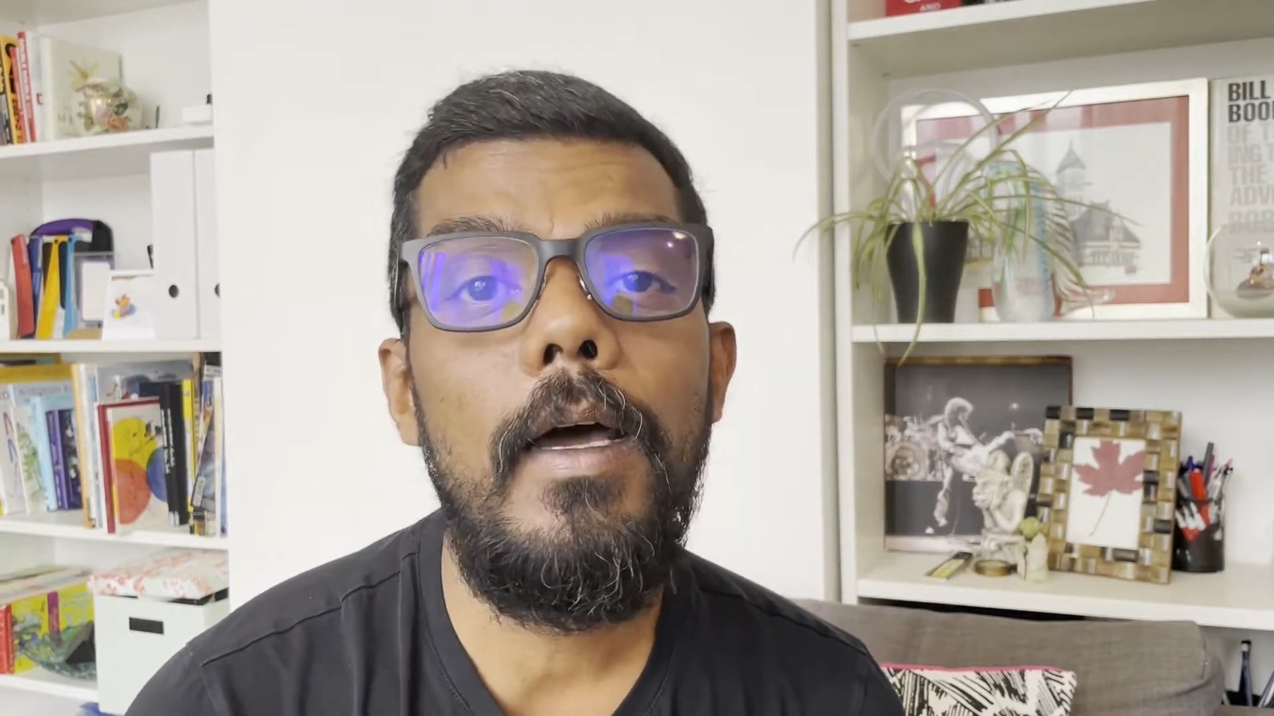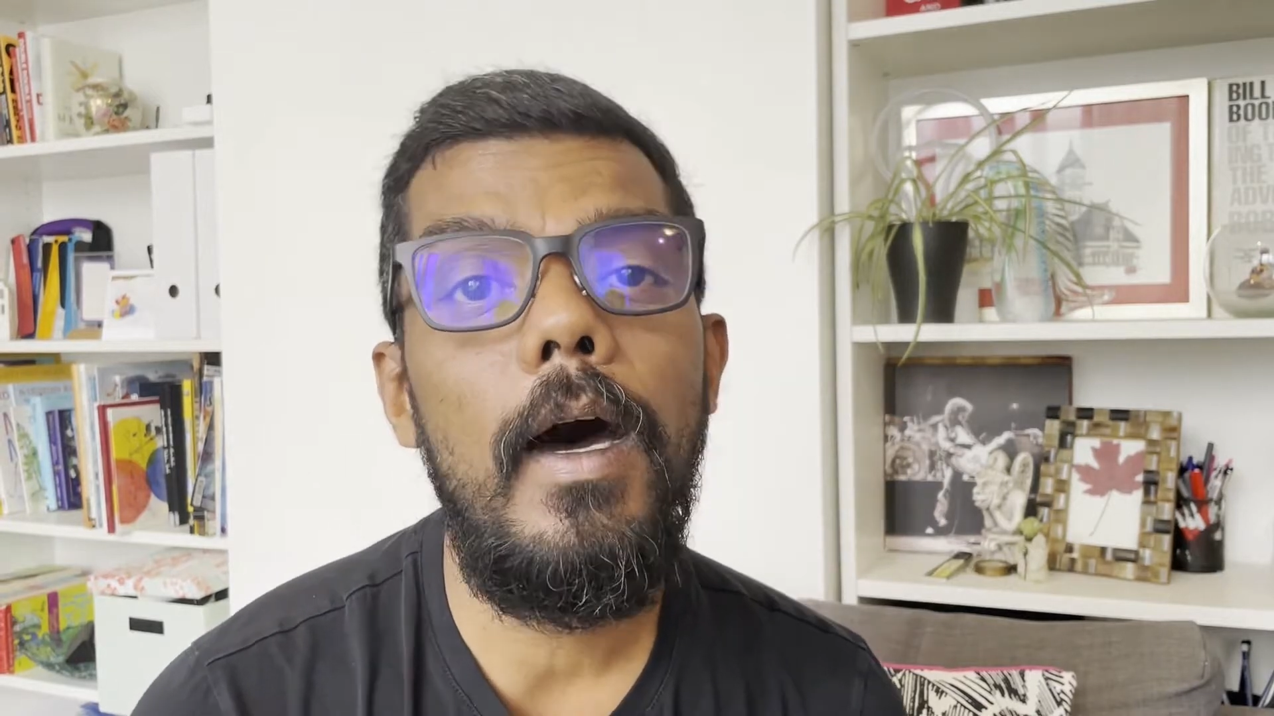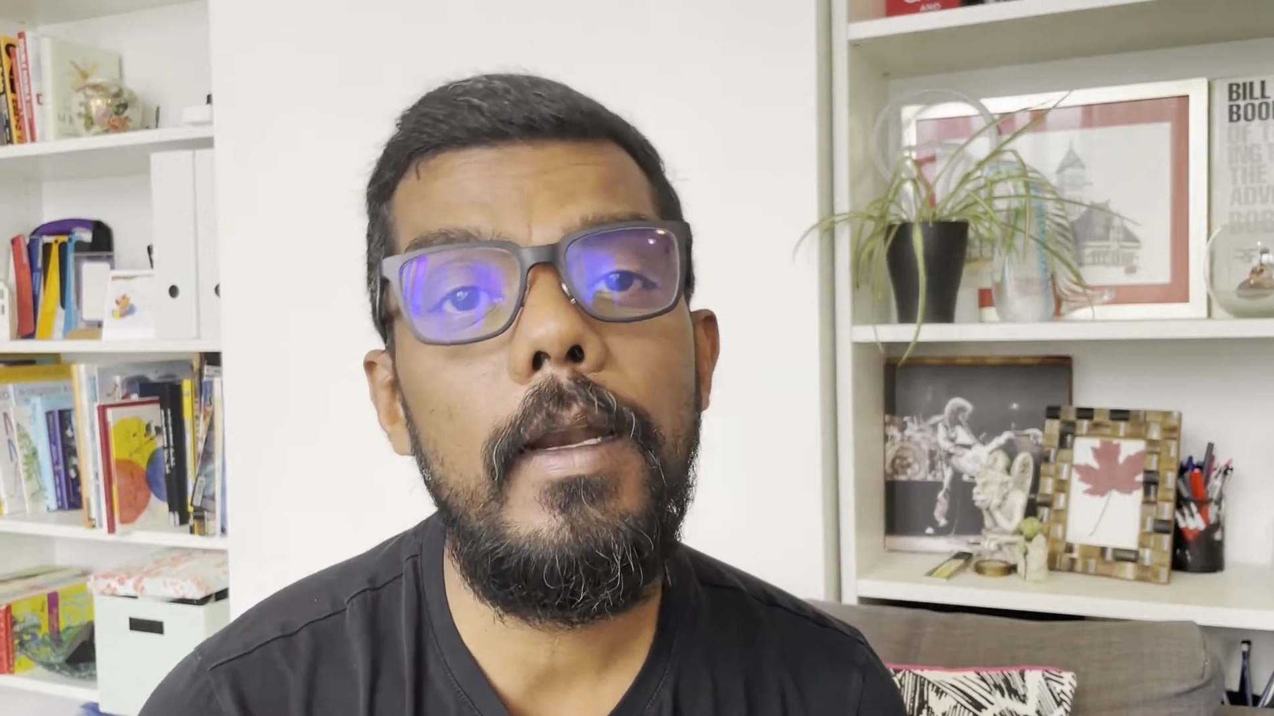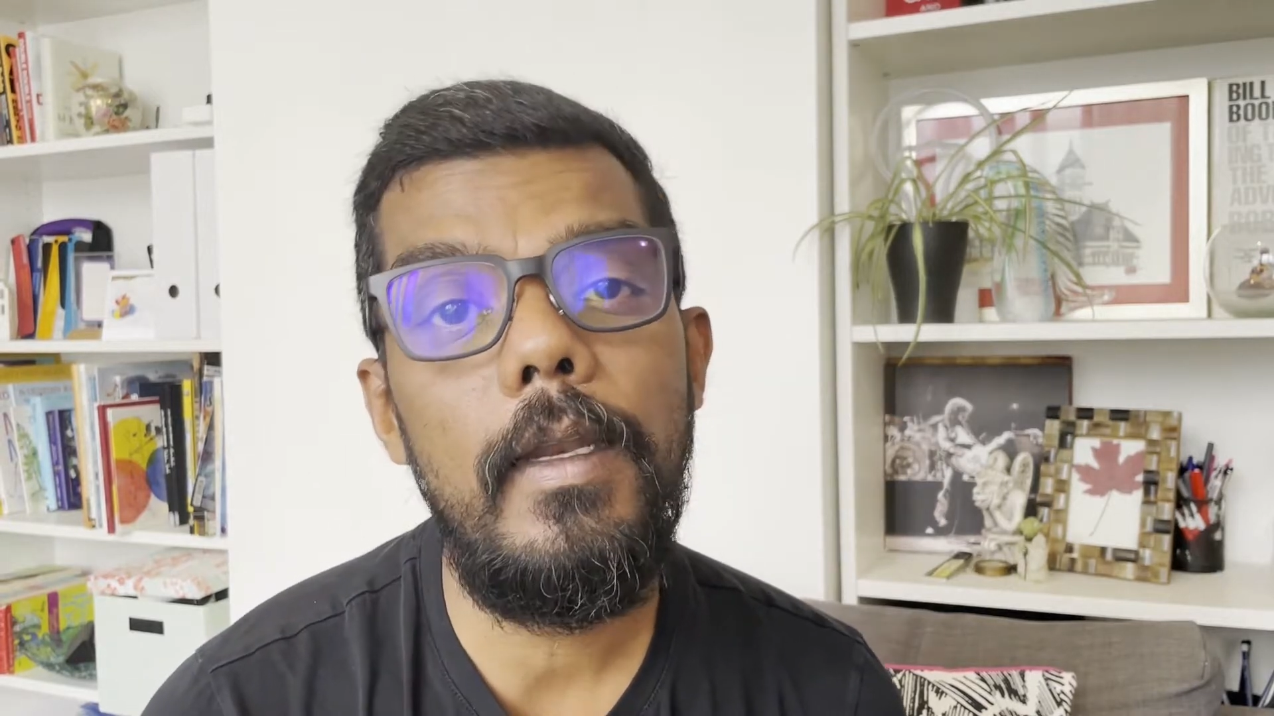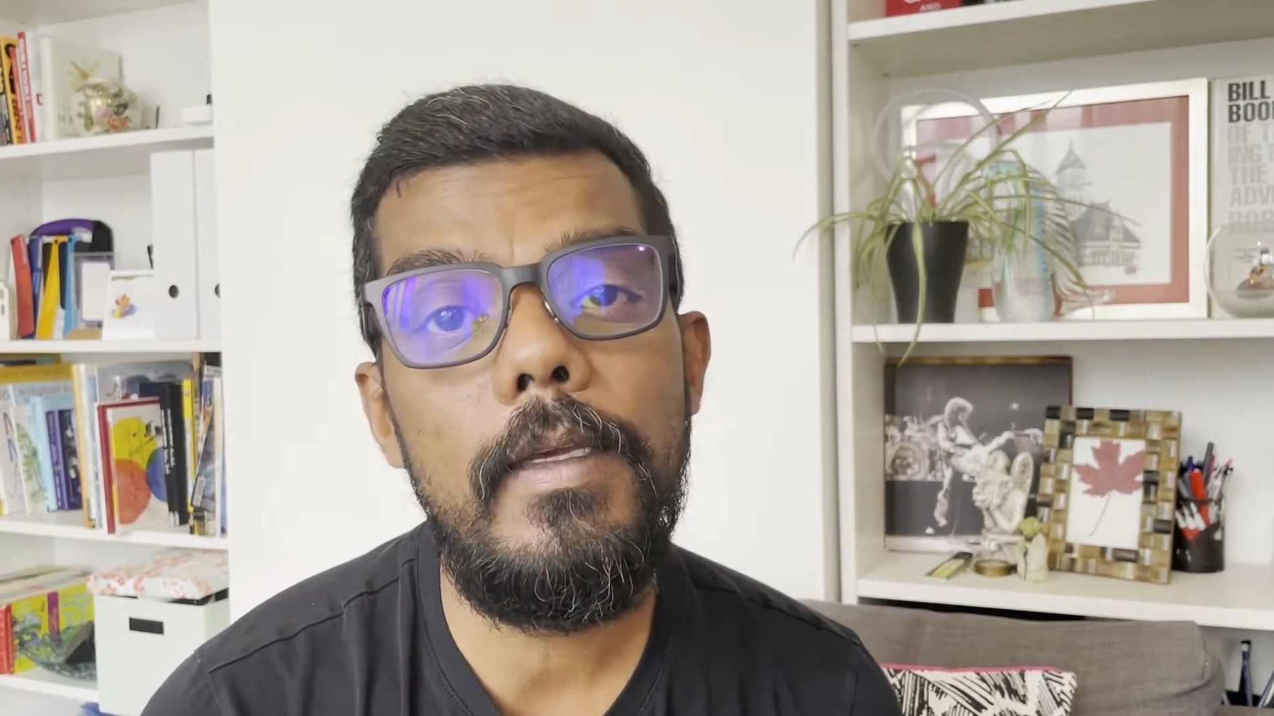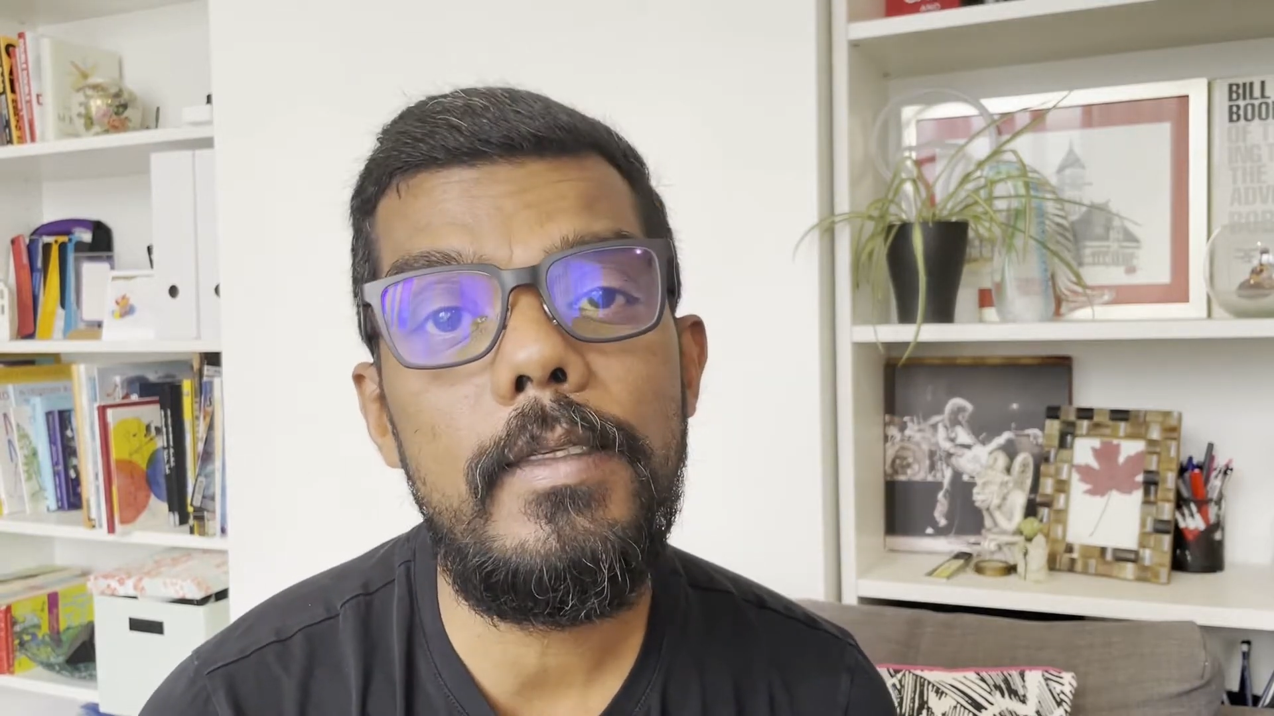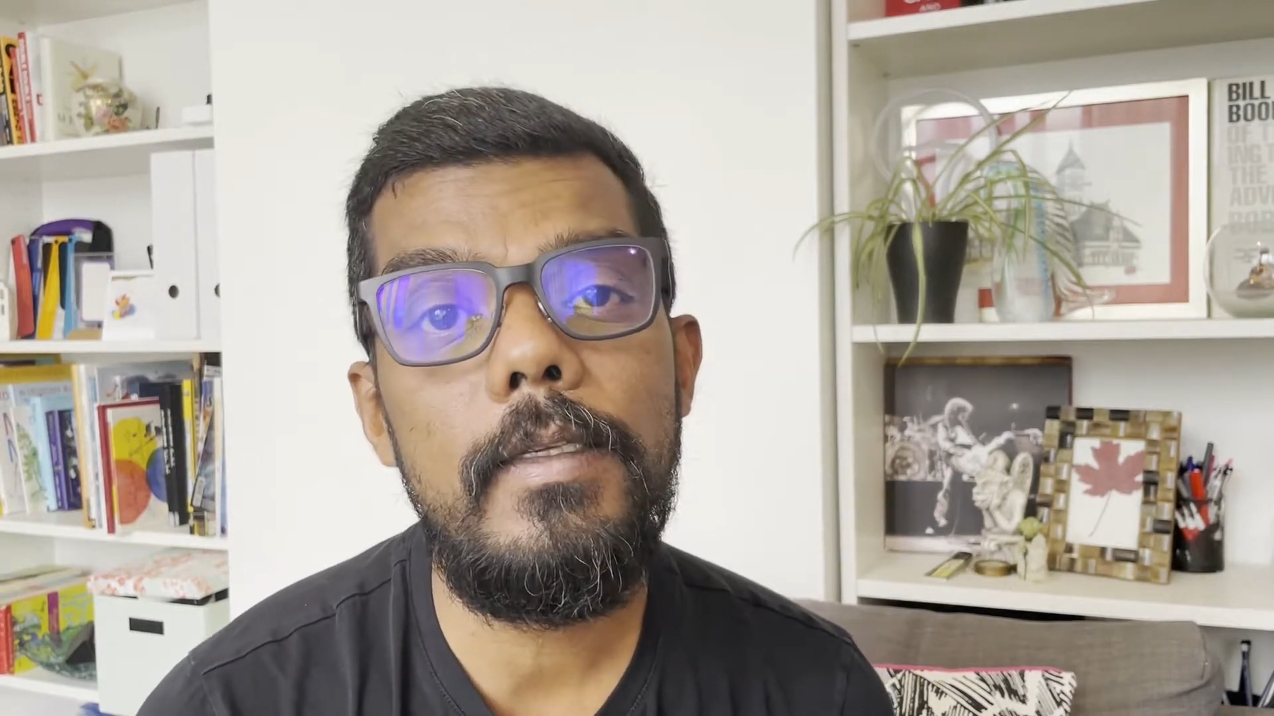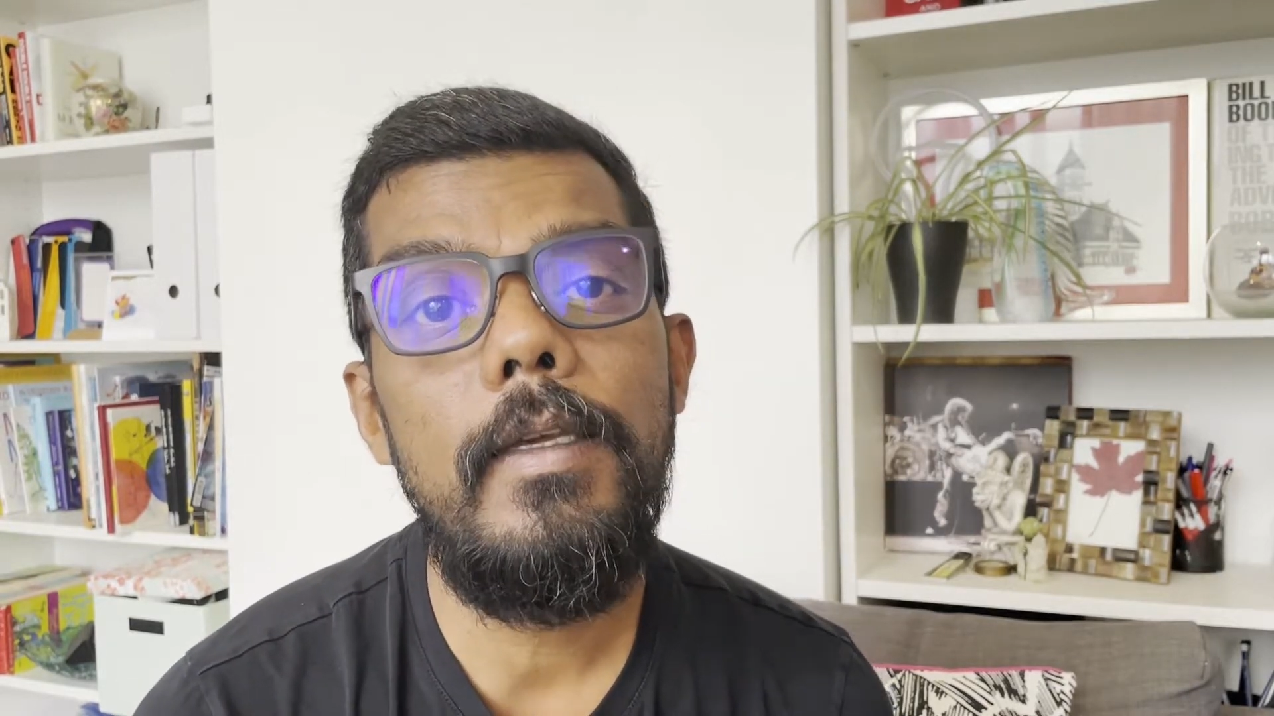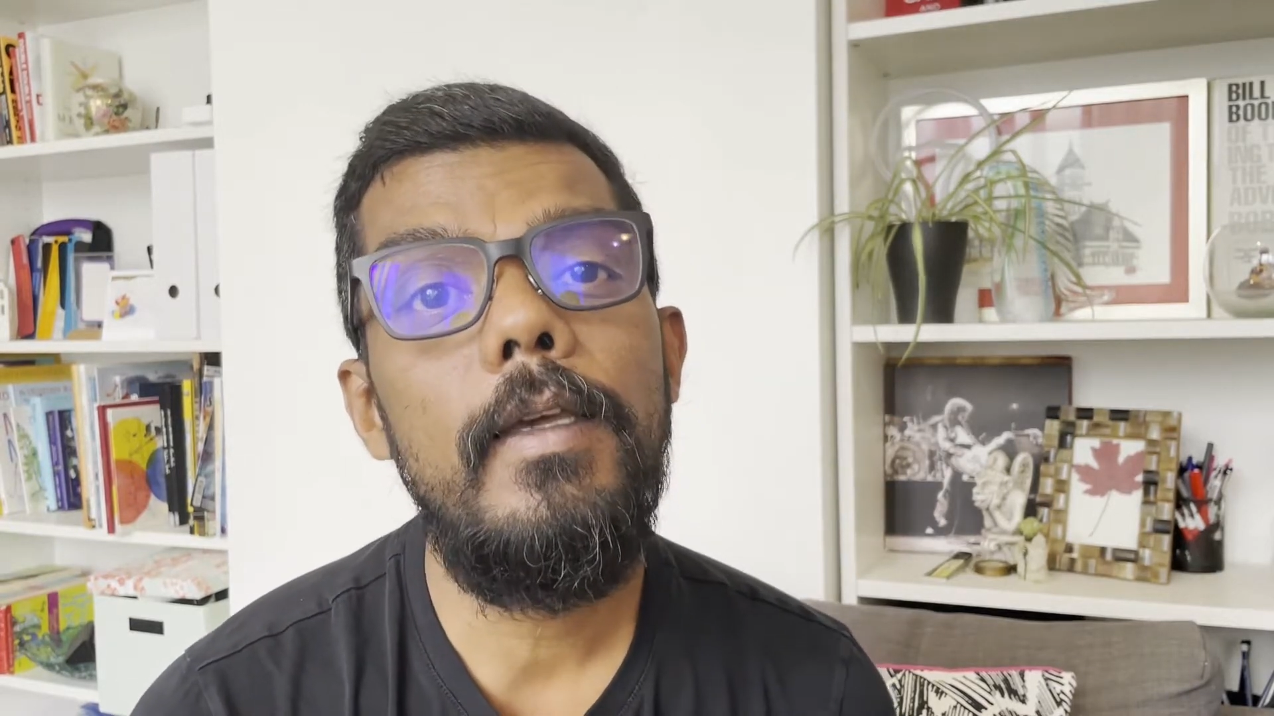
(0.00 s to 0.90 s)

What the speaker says: unless